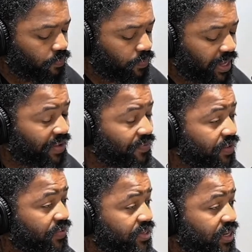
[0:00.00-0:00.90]
even
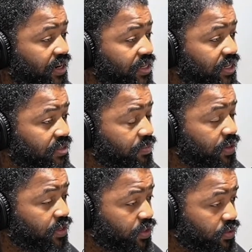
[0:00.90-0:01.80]
if it's there, it doesn't mean
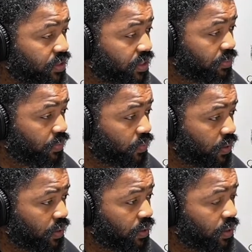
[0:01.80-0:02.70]
they're using it, number
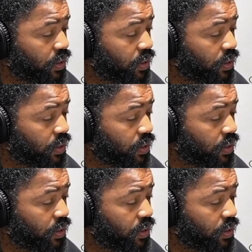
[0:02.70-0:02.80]
one.